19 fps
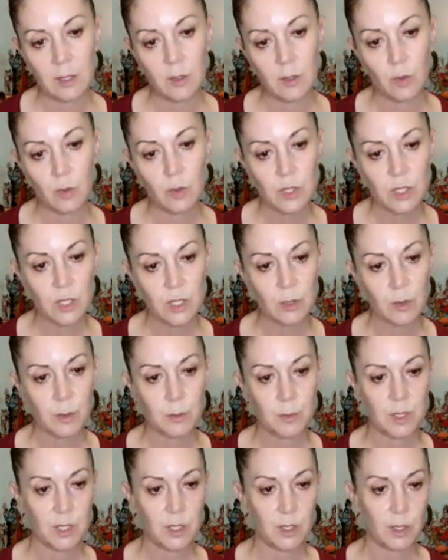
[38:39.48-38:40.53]
And also
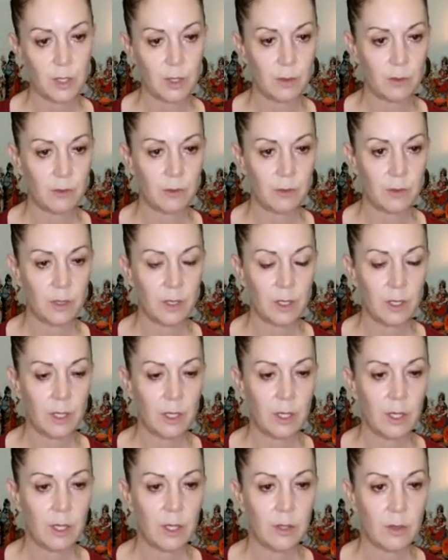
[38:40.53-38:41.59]
observe
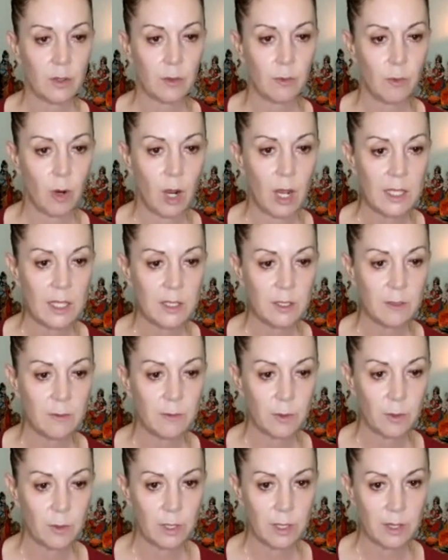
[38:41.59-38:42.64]
the rise
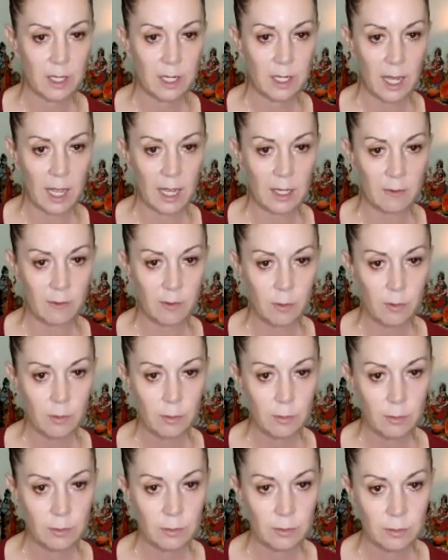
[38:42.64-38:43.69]
and fall at the
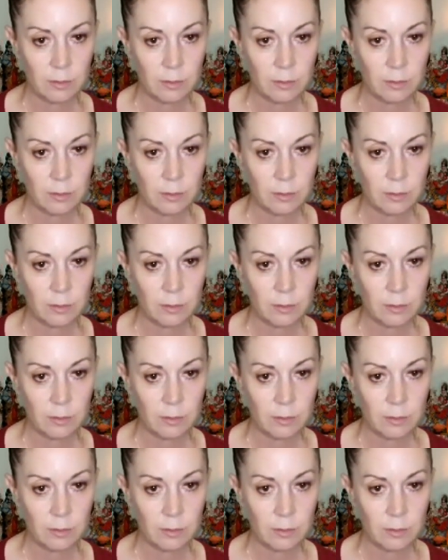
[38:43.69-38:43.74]
navel